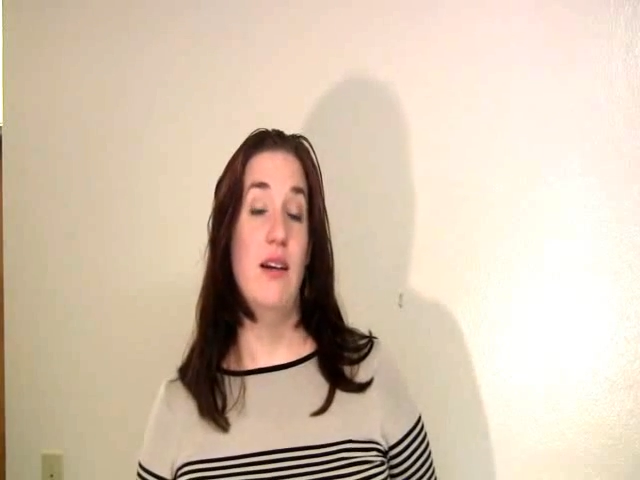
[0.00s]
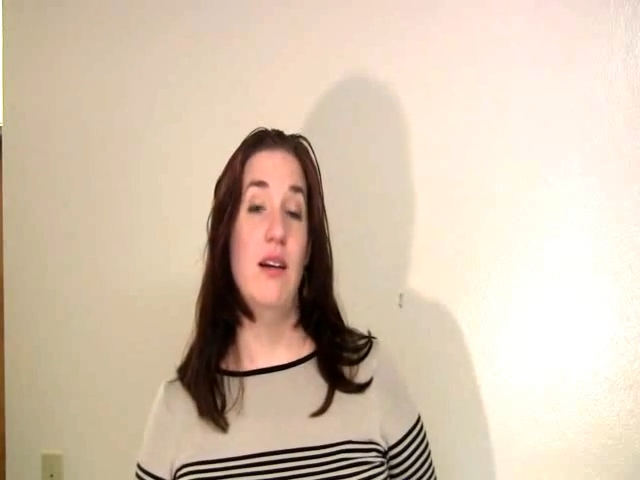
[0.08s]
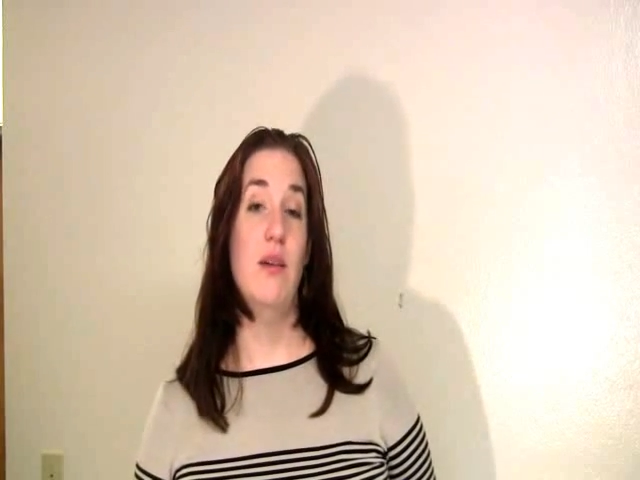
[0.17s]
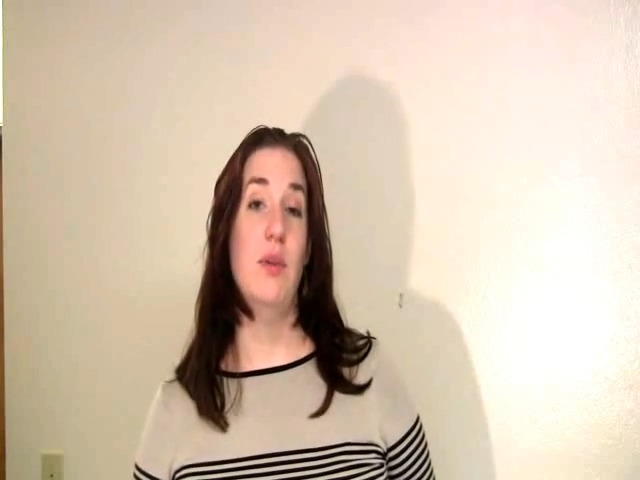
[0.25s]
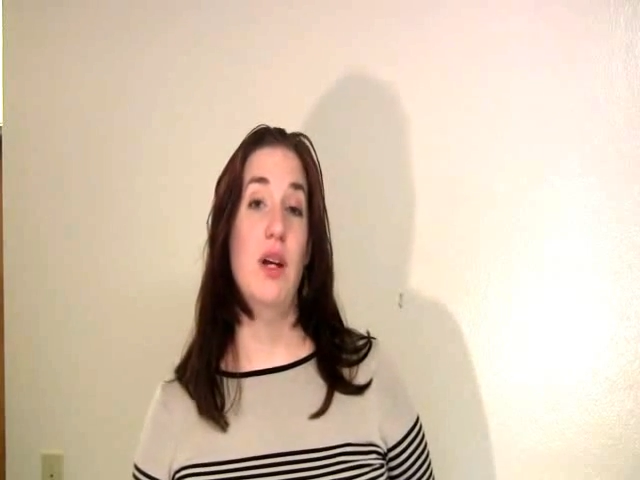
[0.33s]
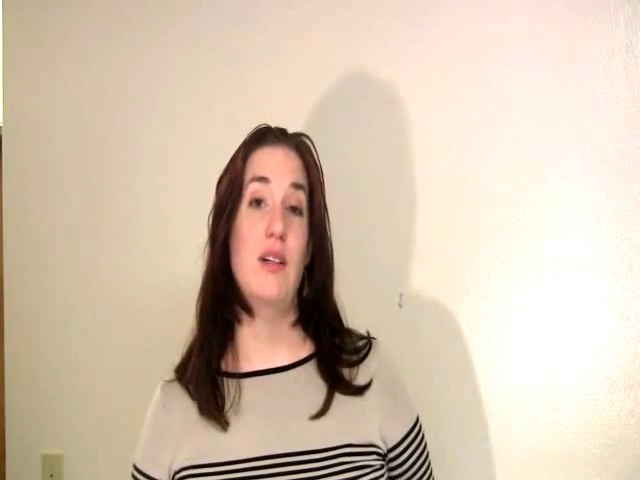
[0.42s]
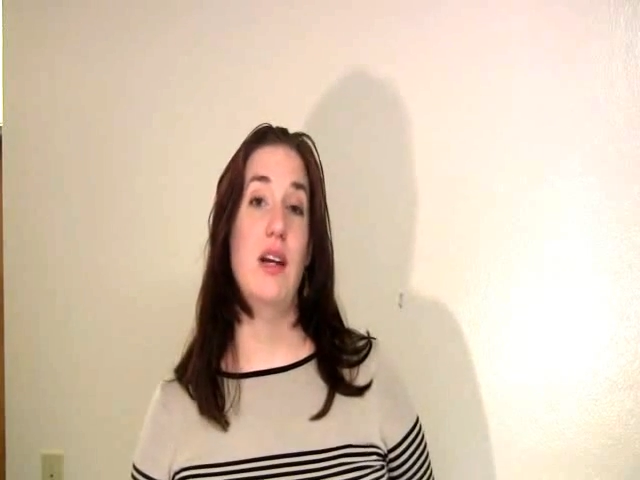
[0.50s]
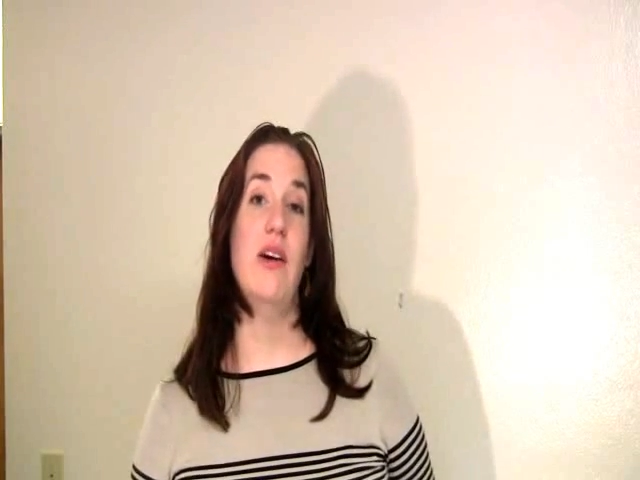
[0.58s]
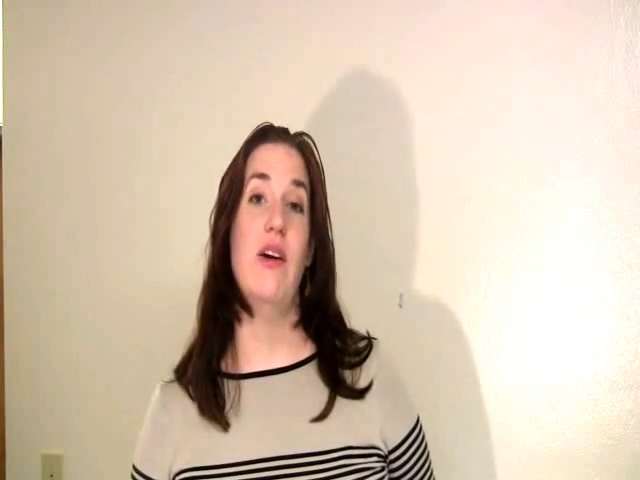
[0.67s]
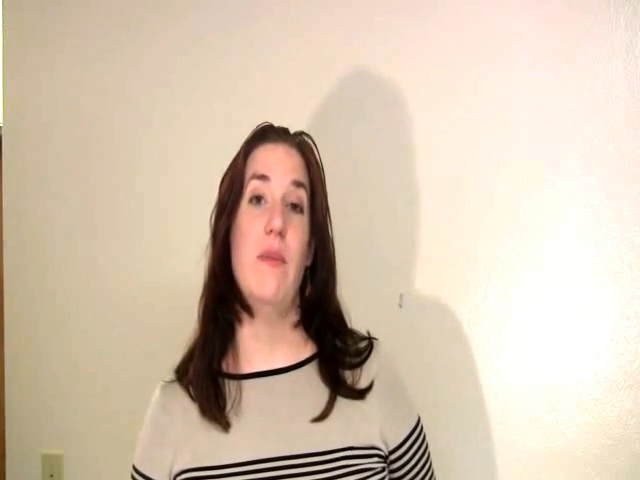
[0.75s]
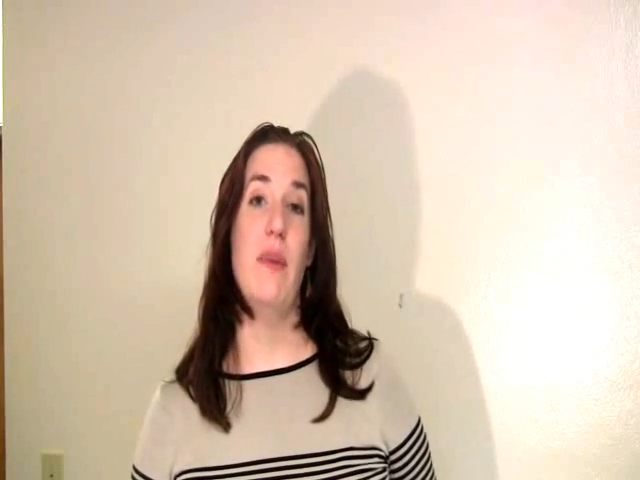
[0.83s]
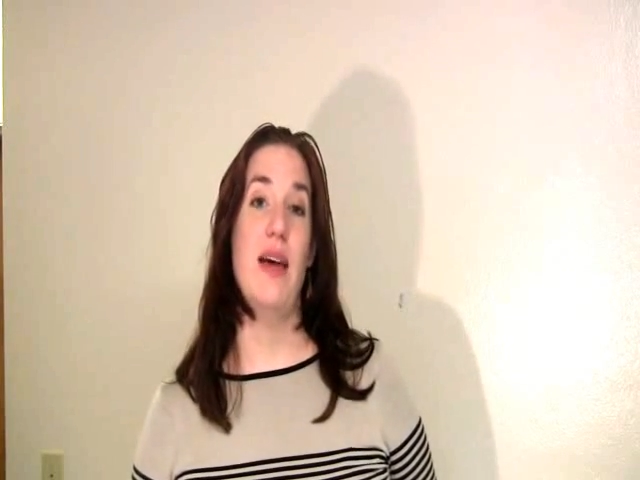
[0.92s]
our block
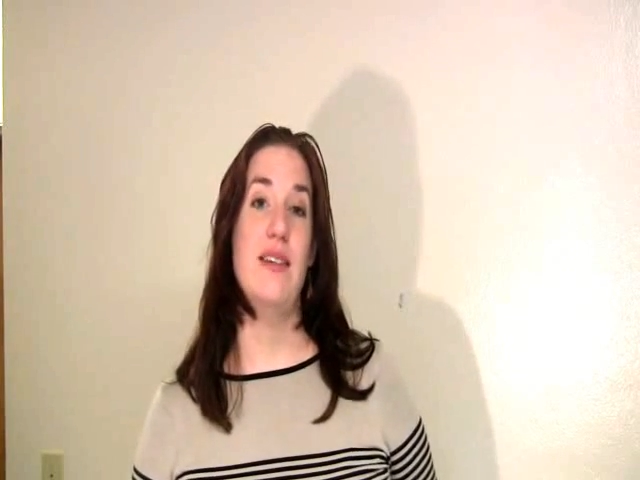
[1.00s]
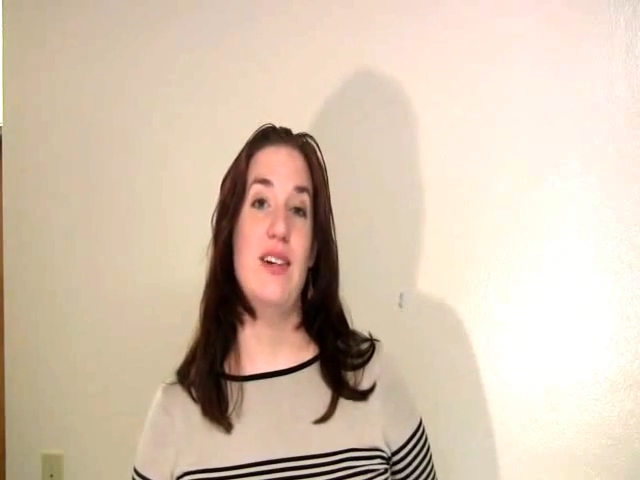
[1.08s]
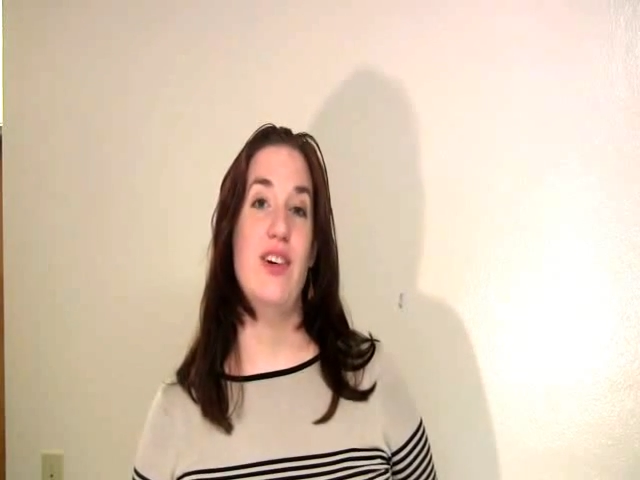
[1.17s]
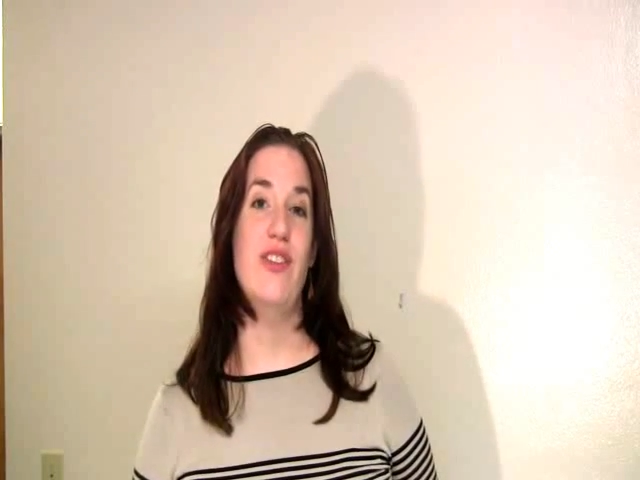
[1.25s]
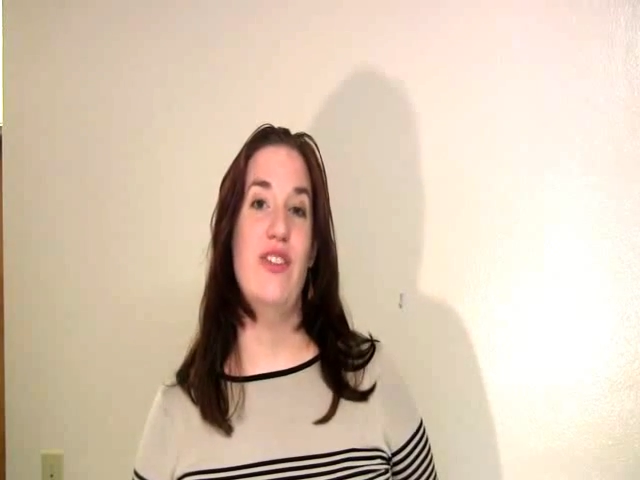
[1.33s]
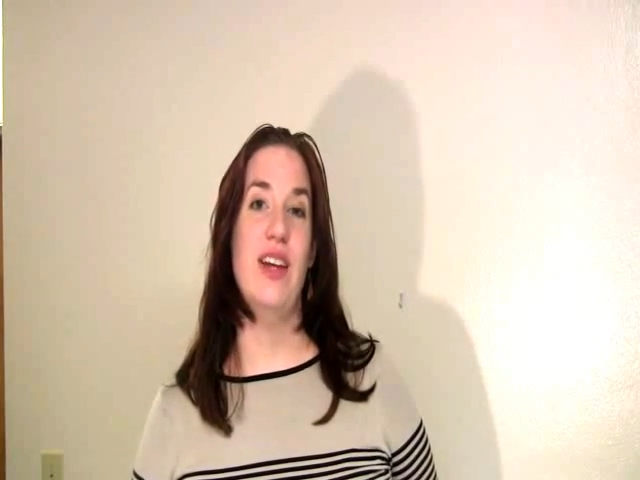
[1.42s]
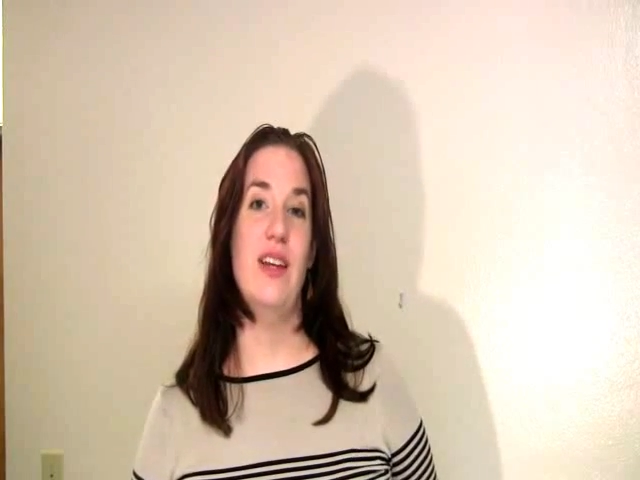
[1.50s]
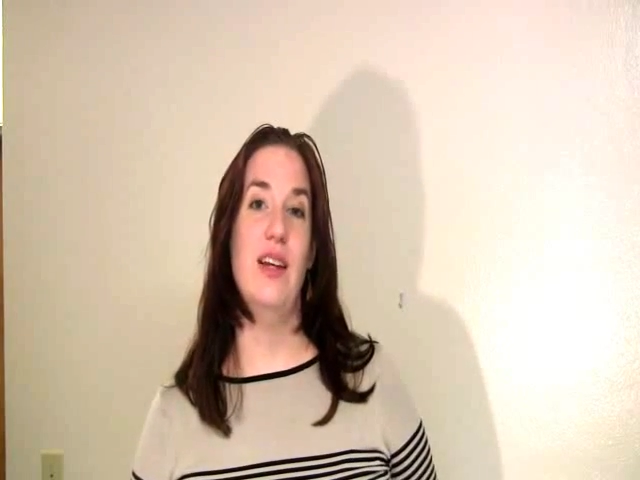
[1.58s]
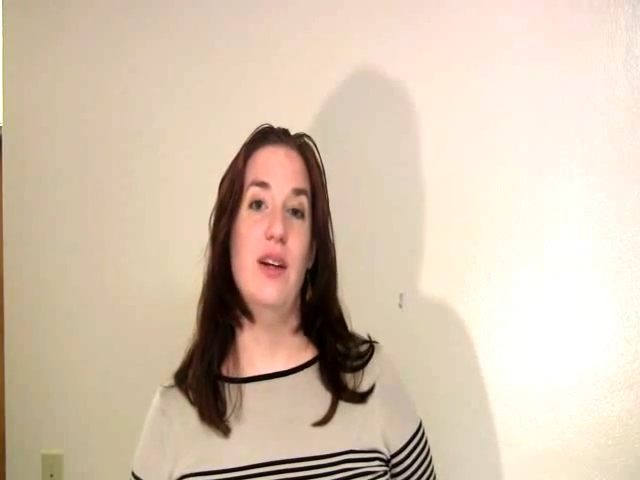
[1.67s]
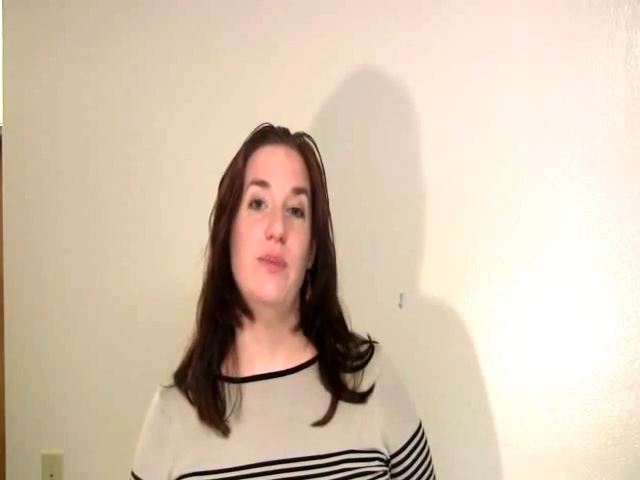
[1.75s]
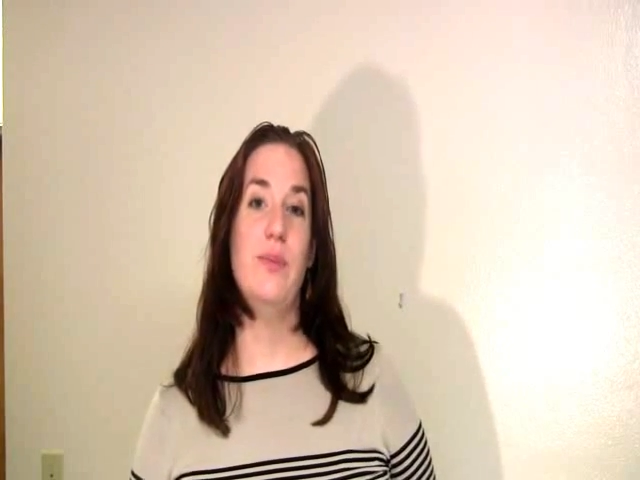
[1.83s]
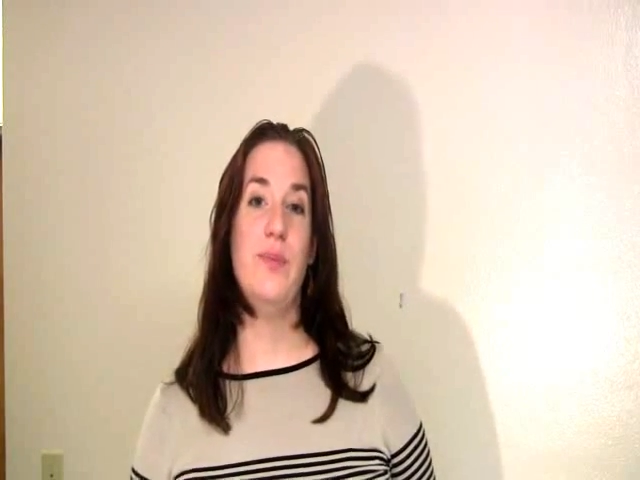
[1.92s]
diagram, passing or failing.